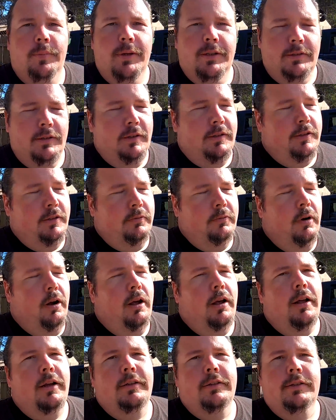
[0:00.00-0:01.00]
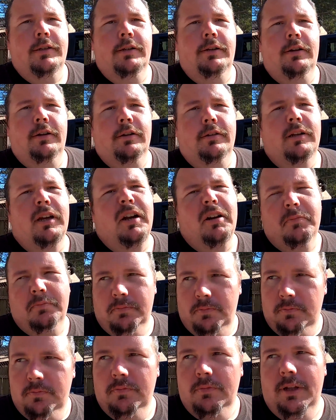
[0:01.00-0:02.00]
pistons and rods, and
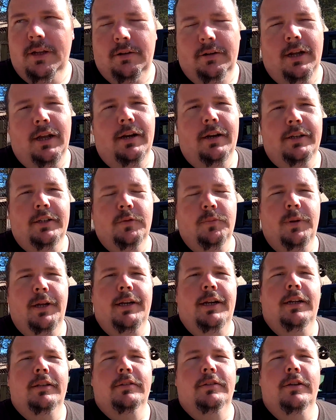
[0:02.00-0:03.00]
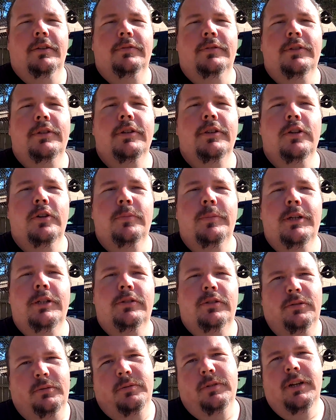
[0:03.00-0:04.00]
they'll kind of explain that stuff to you a little
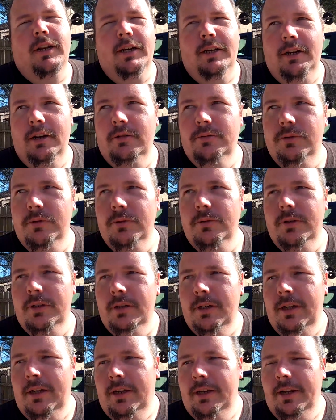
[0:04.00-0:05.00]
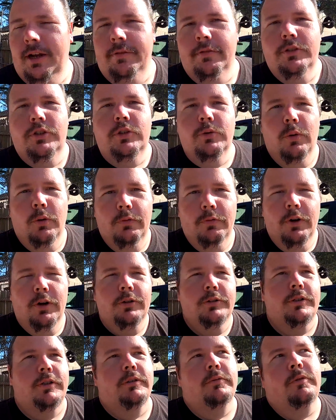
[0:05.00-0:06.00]
bit too. We'll kind of go through it, kind of a short
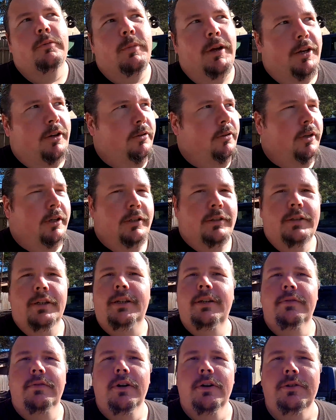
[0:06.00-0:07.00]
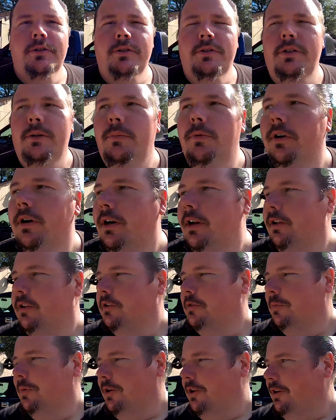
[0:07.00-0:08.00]
version. We may do an extended version somewhere
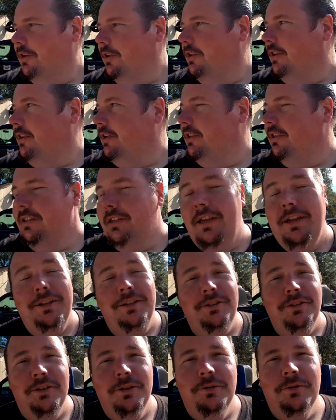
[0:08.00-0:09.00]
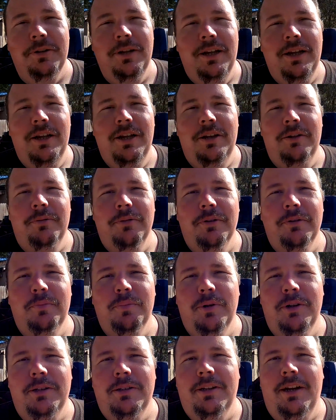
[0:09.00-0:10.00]
else, but yeah, so we're
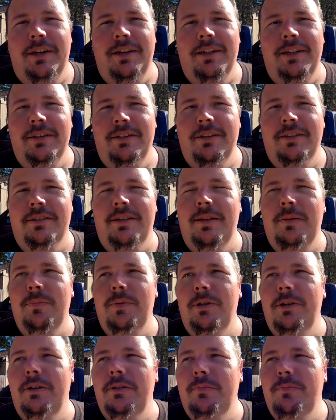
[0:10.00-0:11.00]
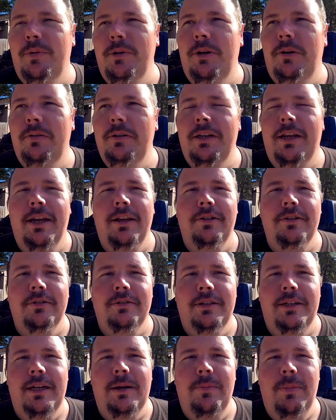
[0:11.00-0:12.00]
pretty excited to get this thing put on together,
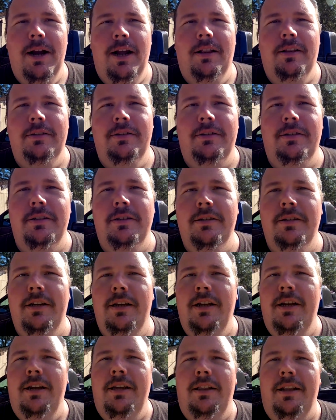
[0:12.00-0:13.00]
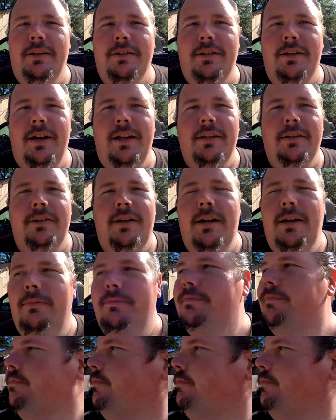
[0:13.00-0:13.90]
get it balanced, and that's the next step.